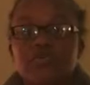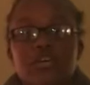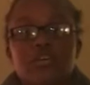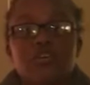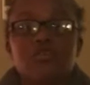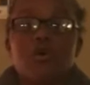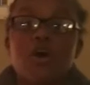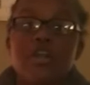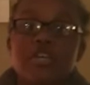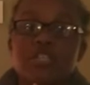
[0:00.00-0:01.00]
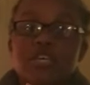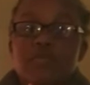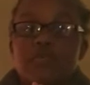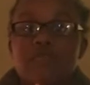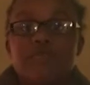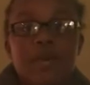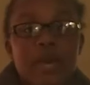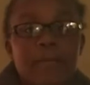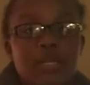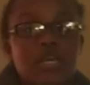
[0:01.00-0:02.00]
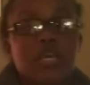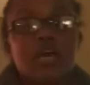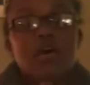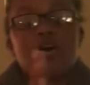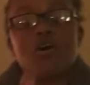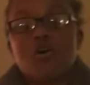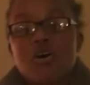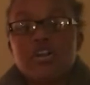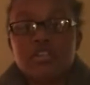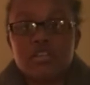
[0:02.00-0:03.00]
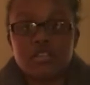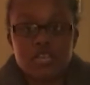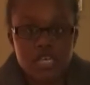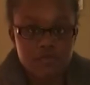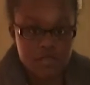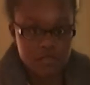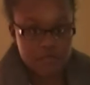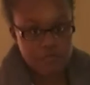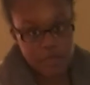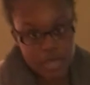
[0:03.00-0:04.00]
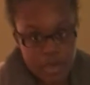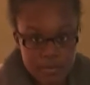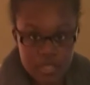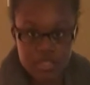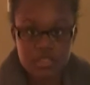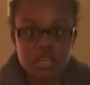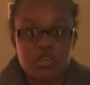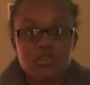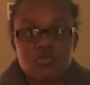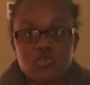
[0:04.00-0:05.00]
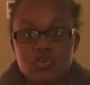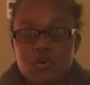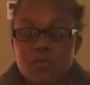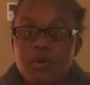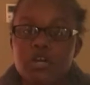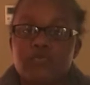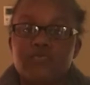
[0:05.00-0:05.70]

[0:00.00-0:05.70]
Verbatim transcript: Thank you, RDTV family. RDTV family, thank you so much